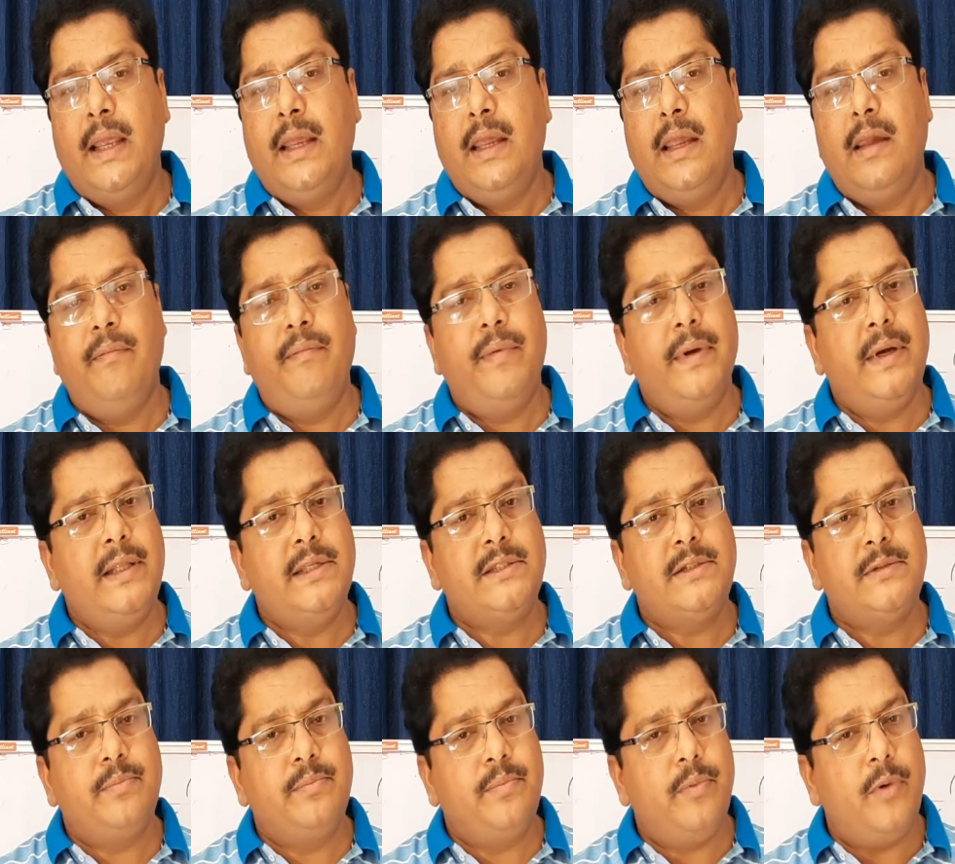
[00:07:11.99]
If it
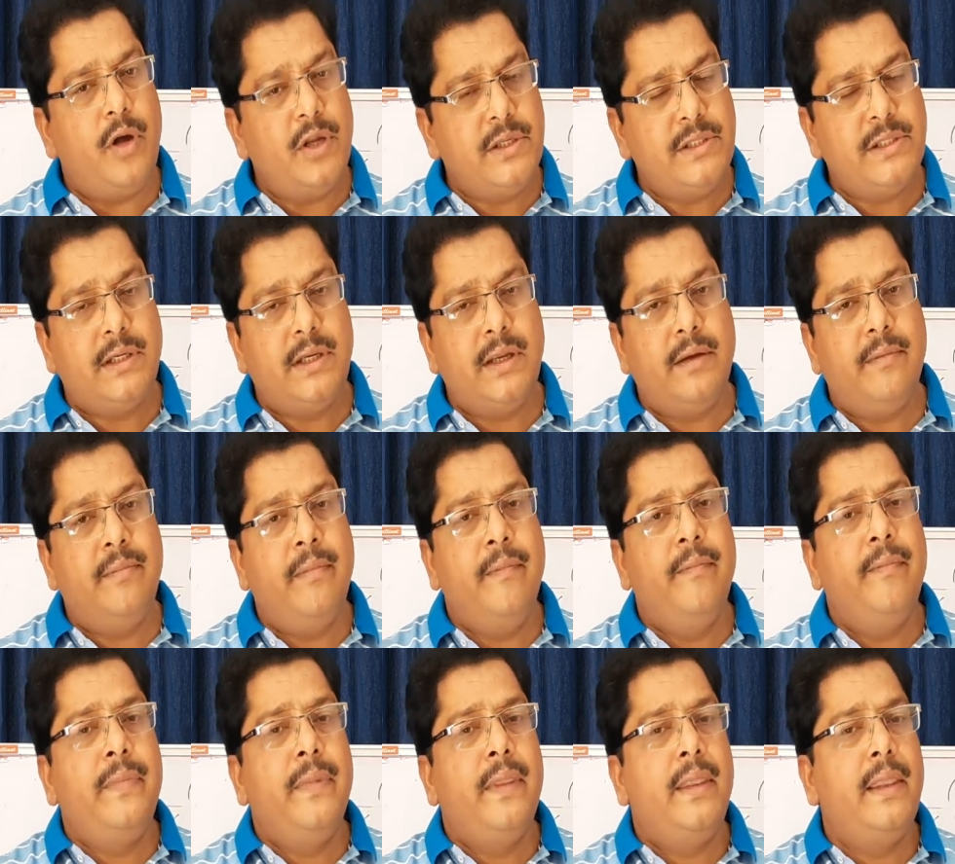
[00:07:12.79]
is positive,
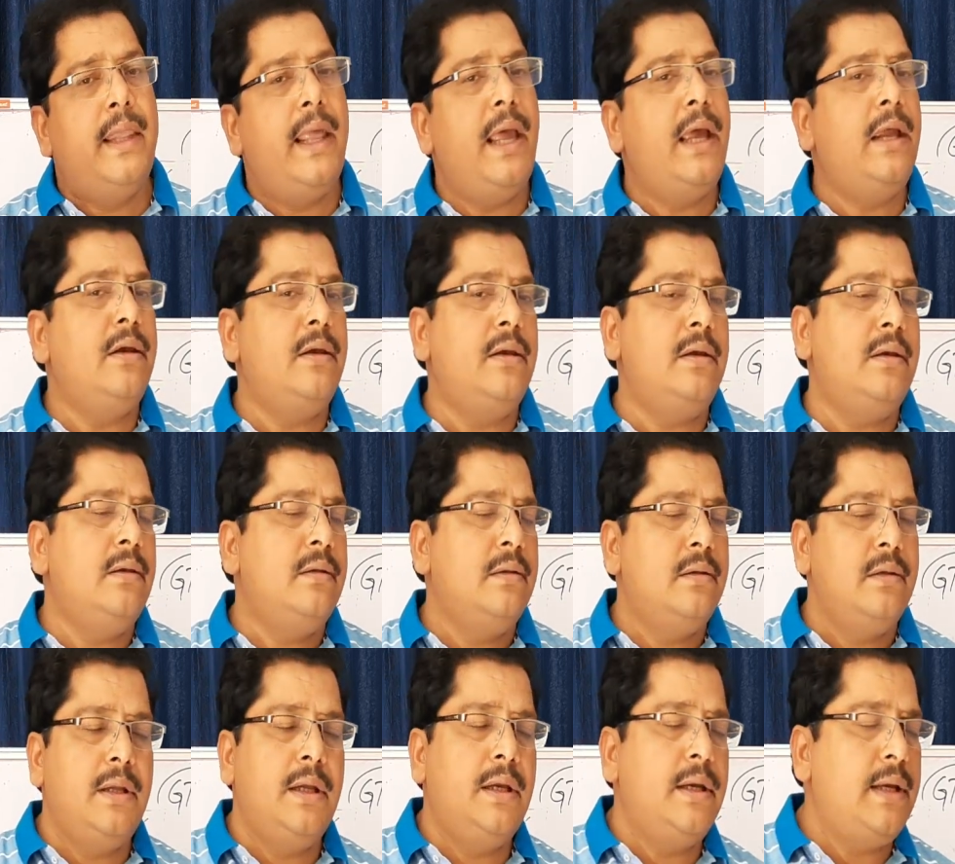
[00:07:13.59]
then
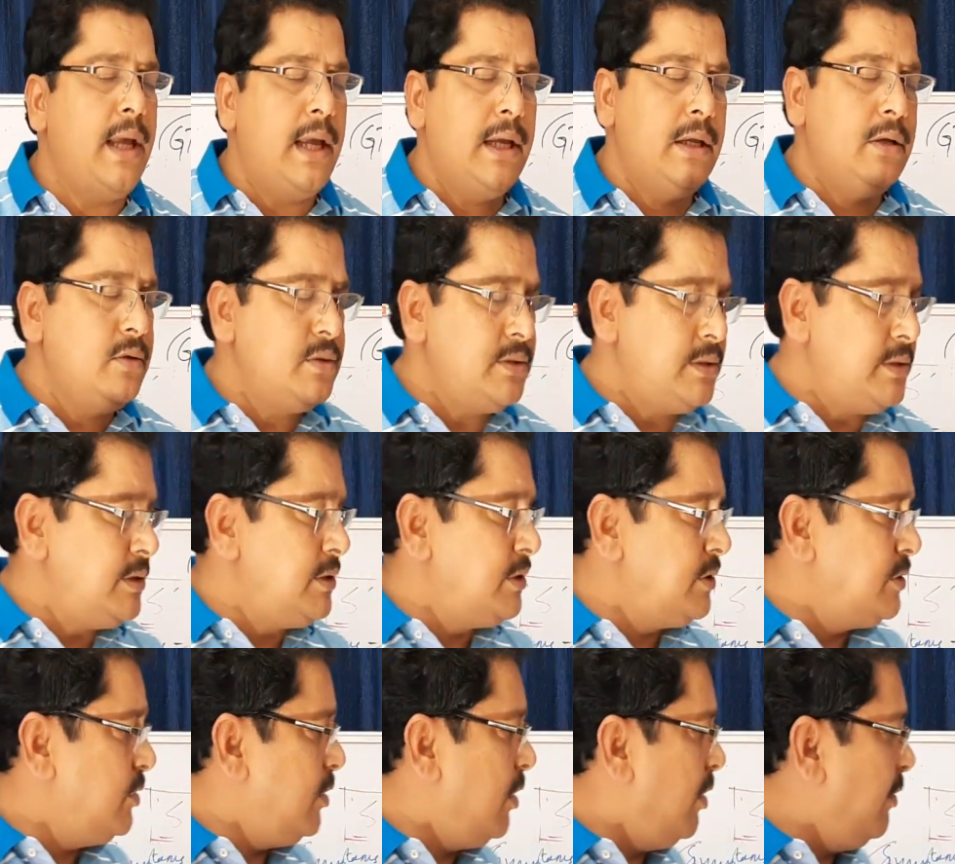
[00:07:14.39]
the diagnosis
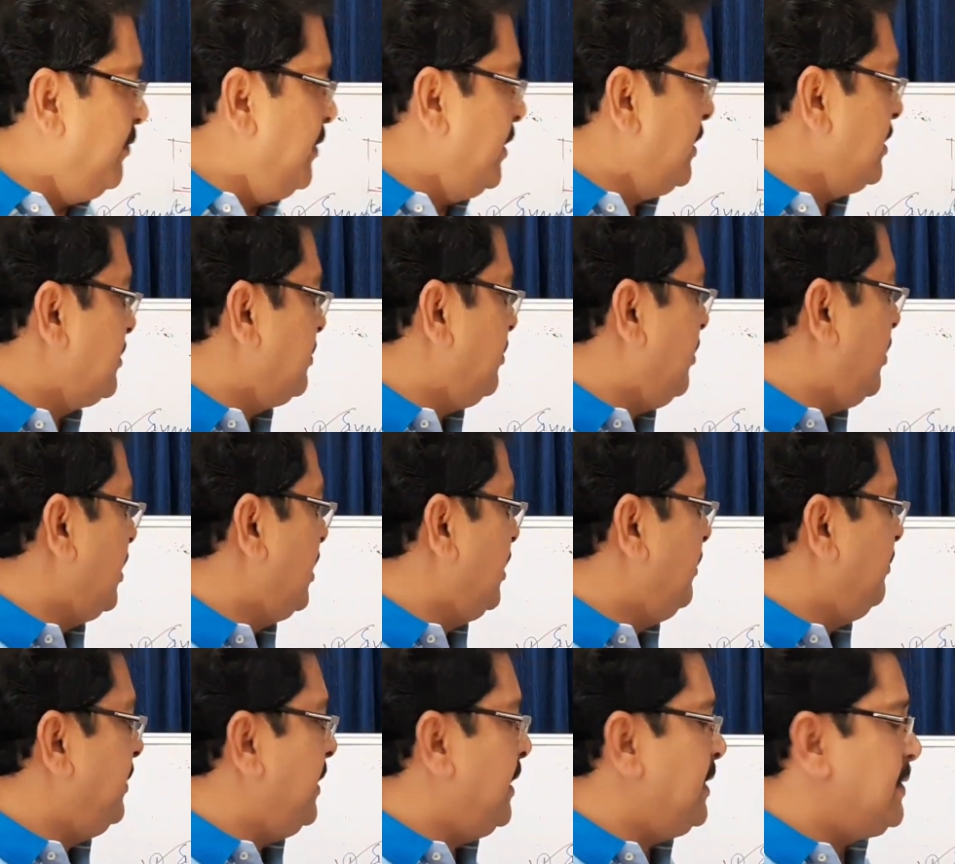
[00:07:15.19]
is obvious for
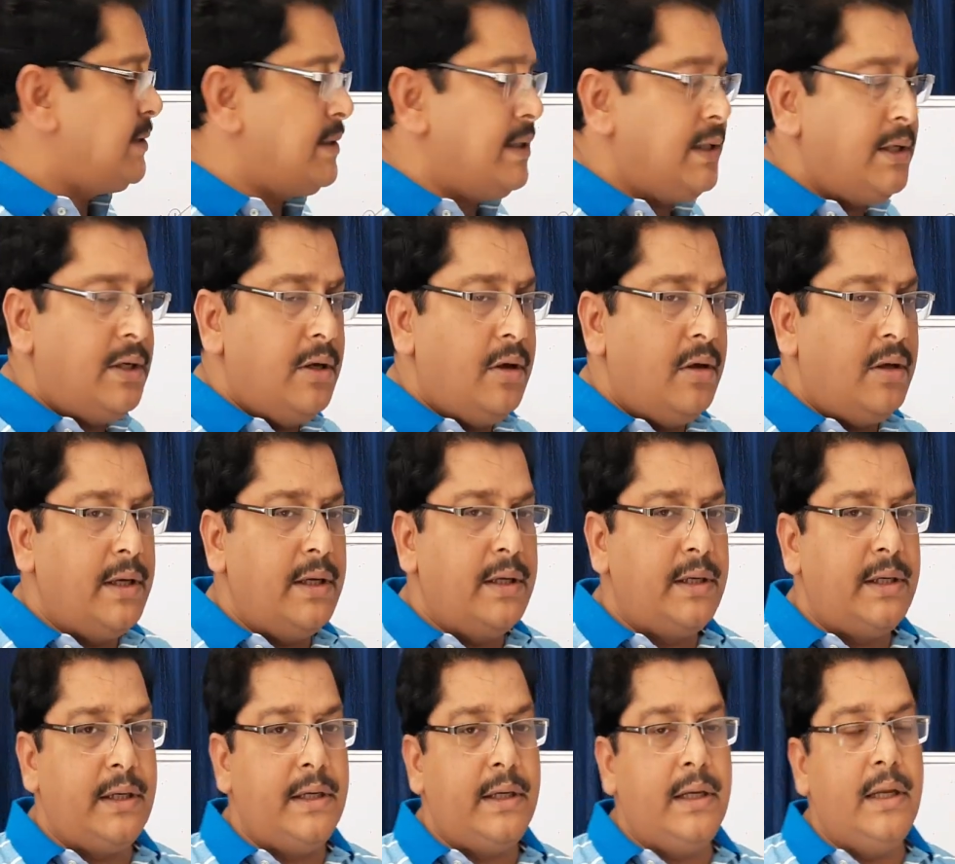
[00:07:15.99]
the PSTT or
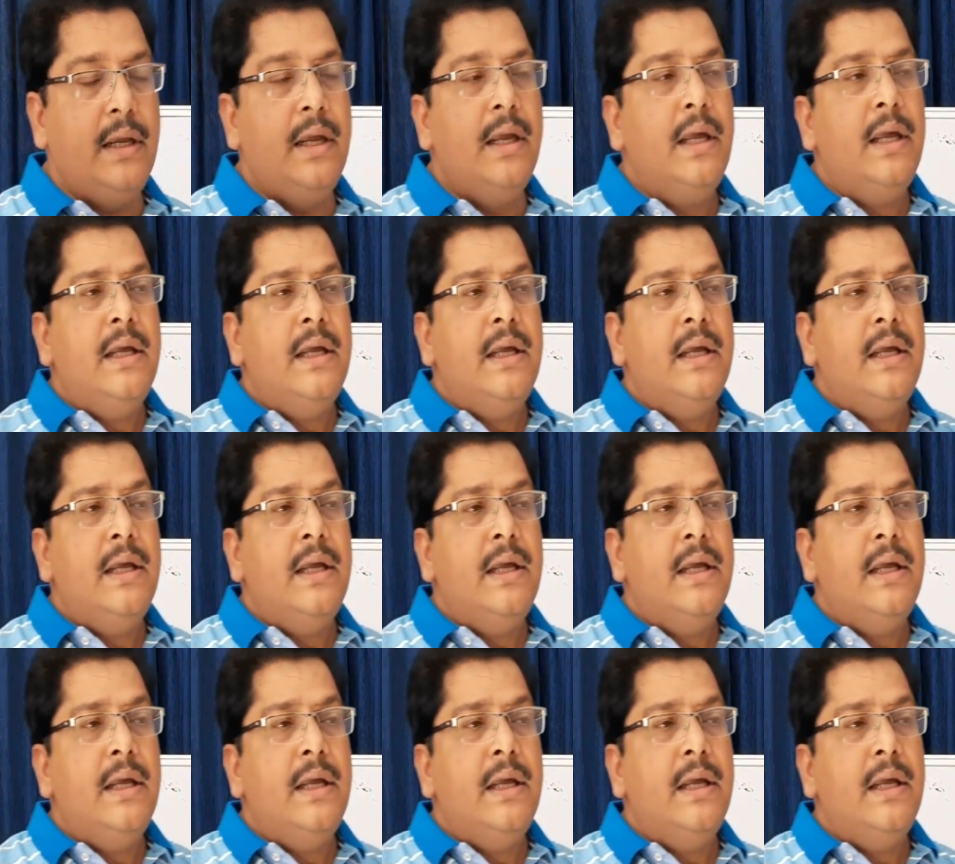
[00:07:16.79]
ATT.